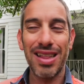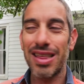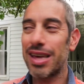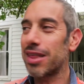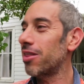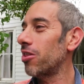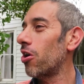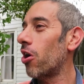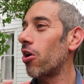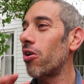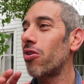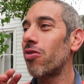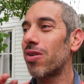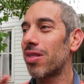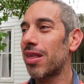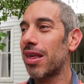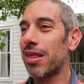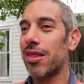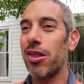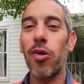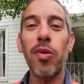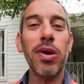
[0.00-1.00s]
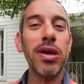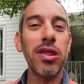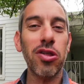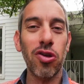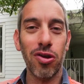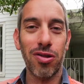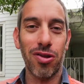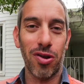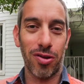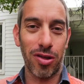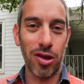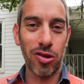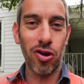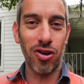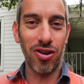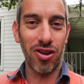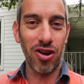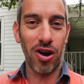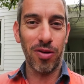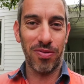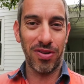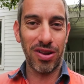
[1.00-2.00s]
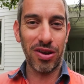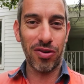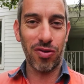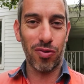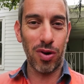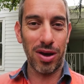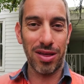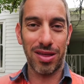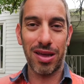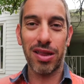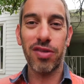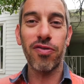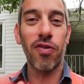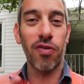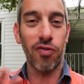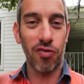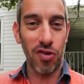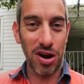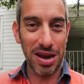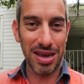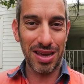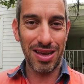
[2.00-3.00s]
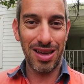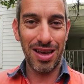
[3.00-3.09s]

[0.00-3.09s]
There's no there's no excuse not to do Dial Before You Dig requests, it's for free.